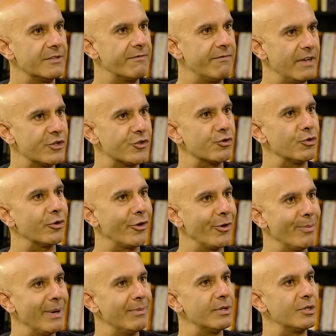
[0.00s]
his visceral
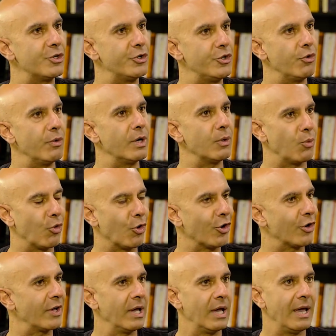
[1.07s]
commitment to doing
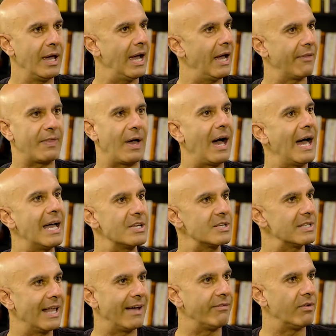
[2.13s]
work at the
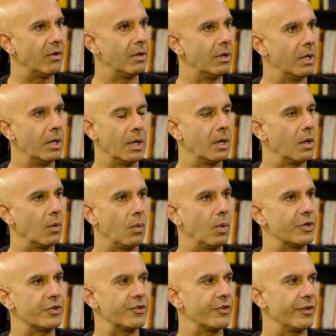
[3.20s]
highest level
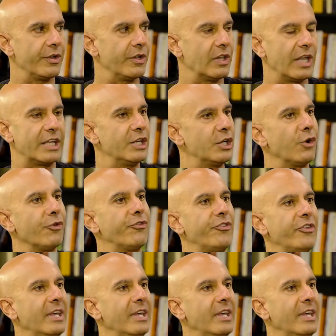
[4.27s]
was like you don't